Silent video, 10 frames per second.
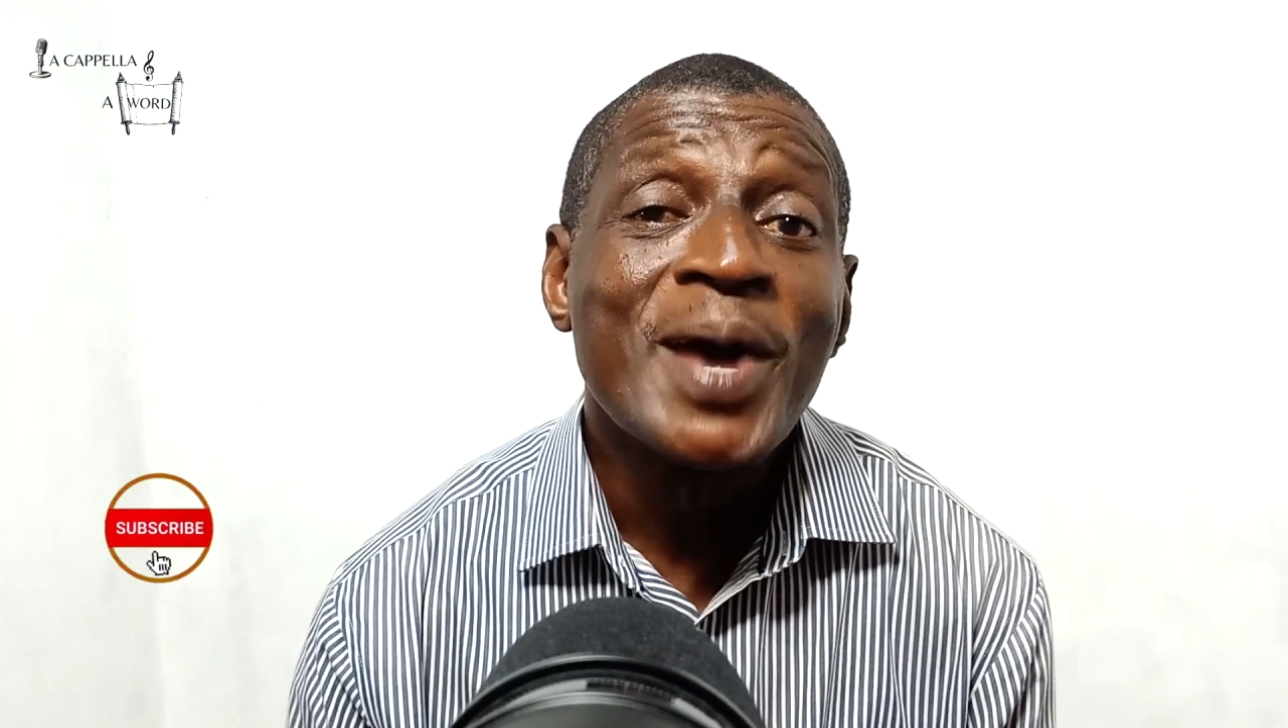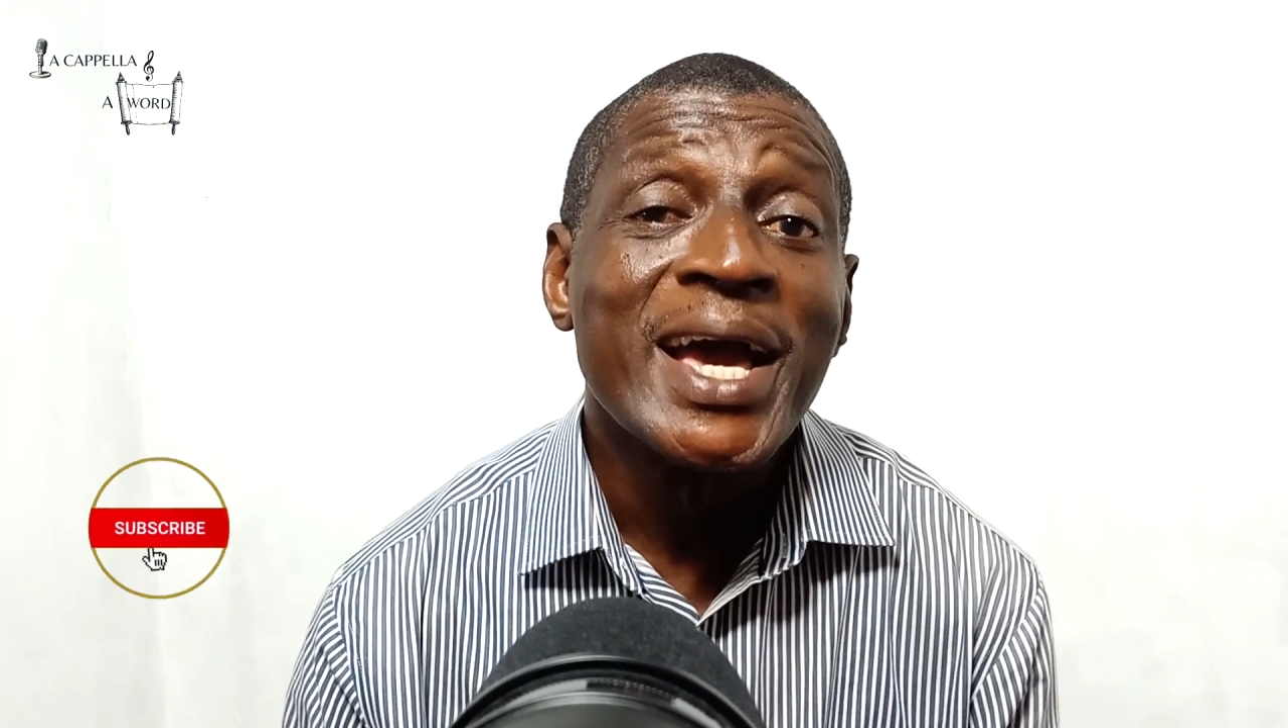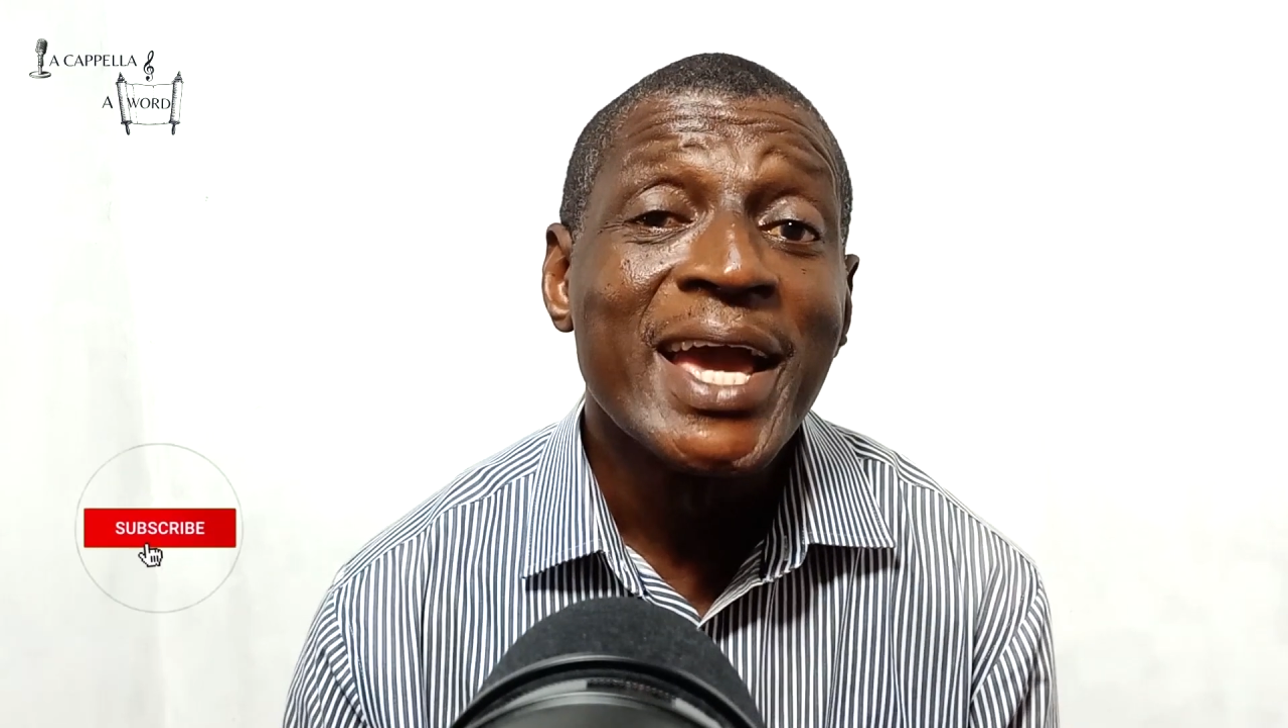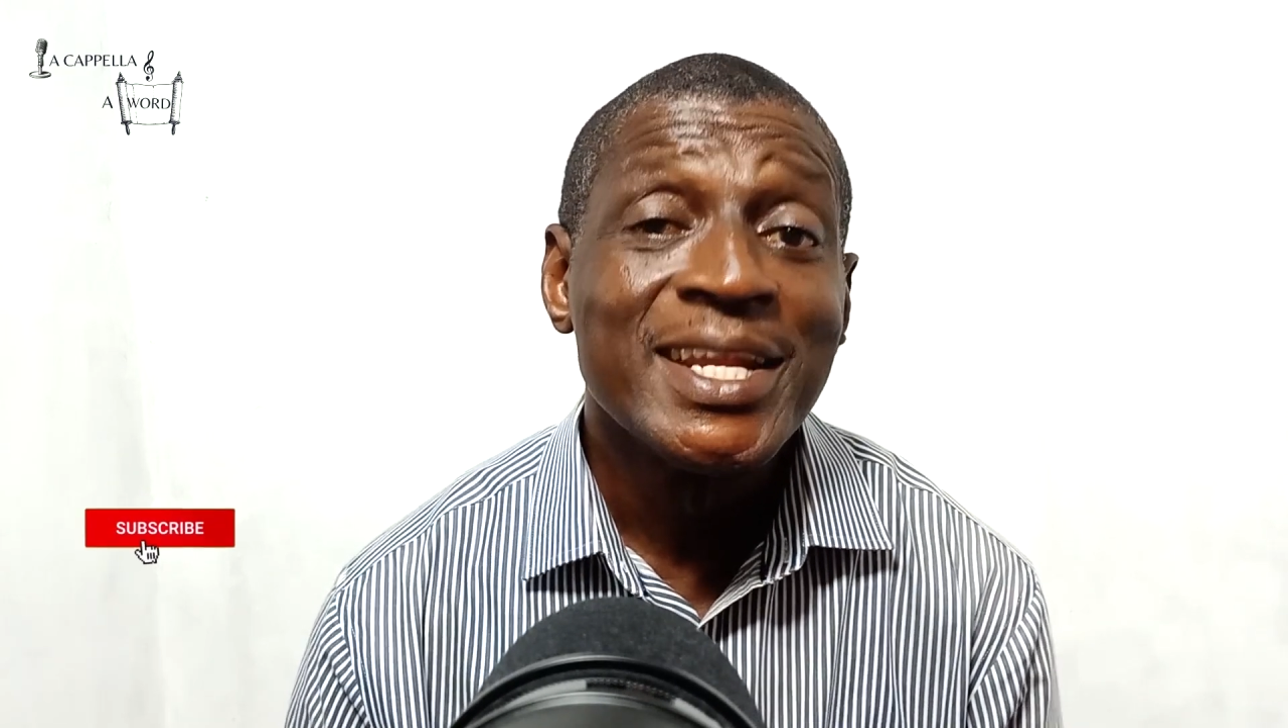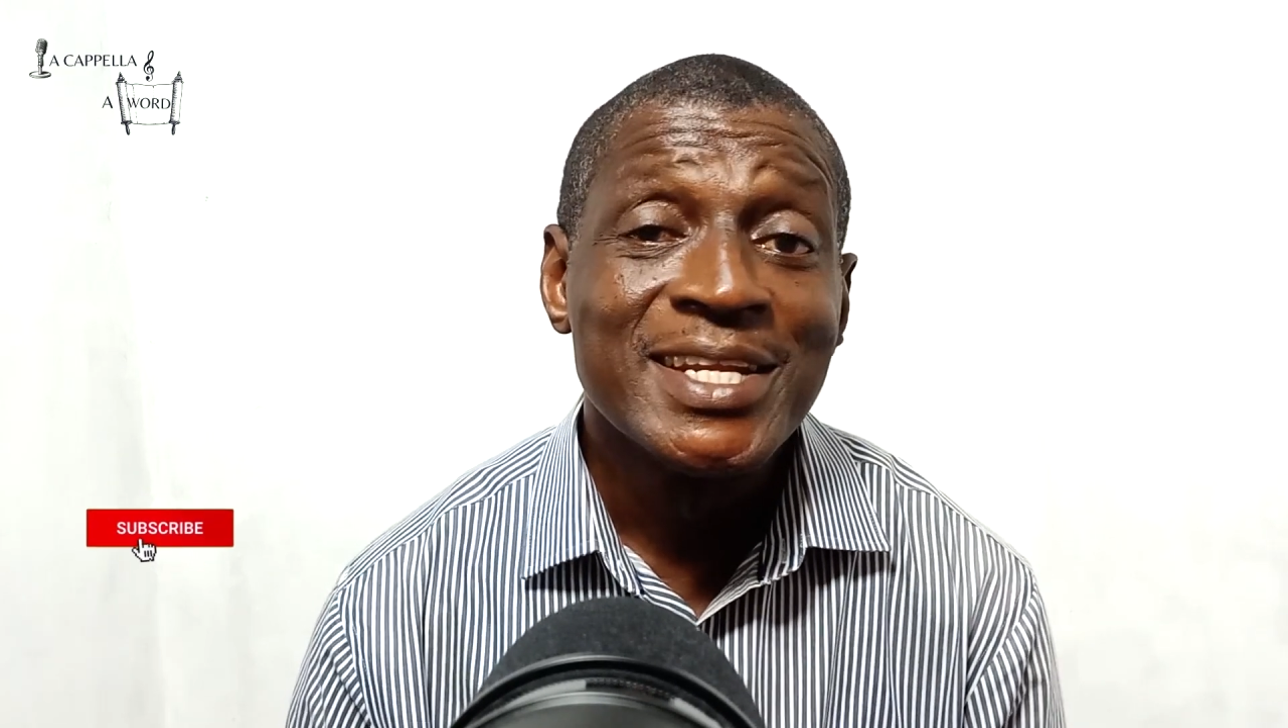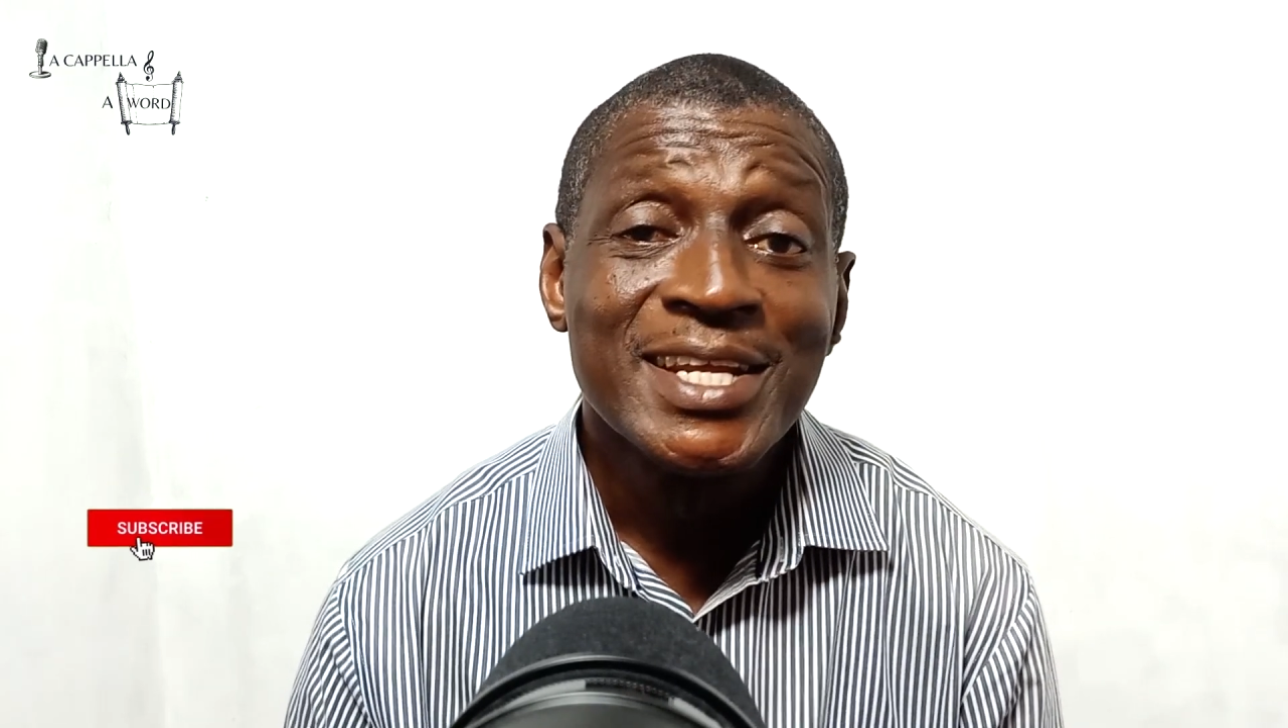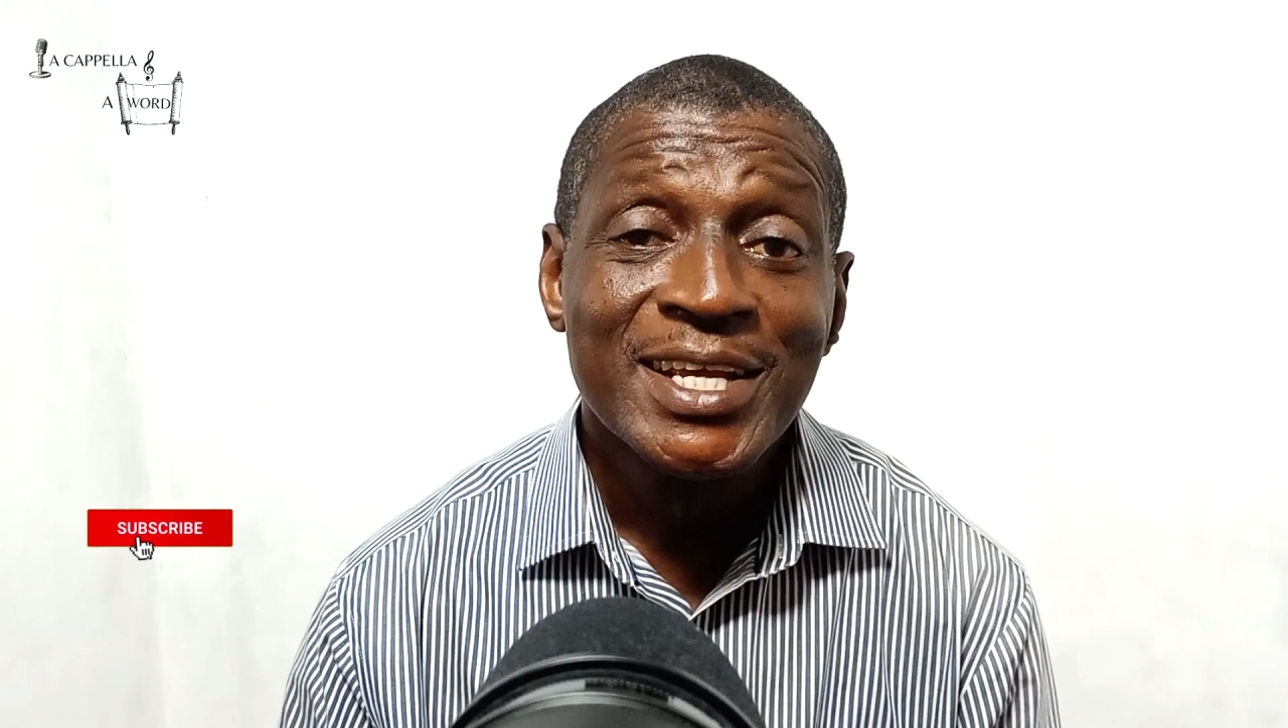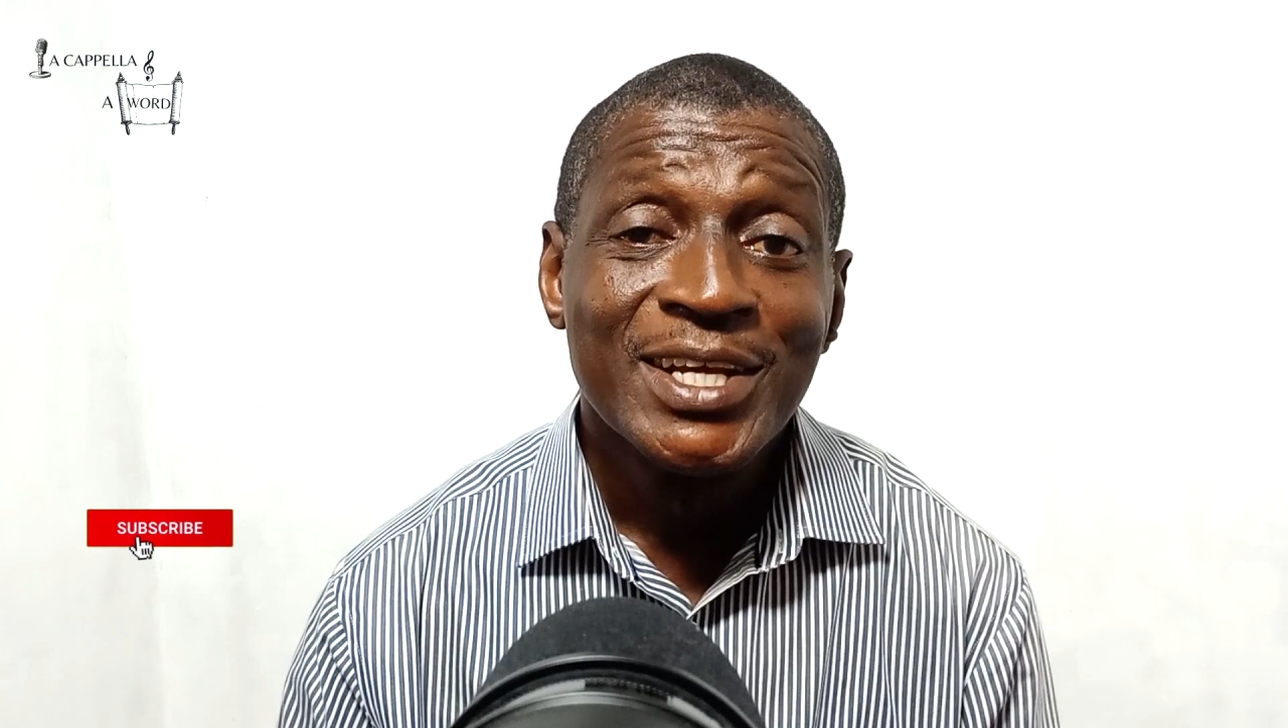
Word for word: my head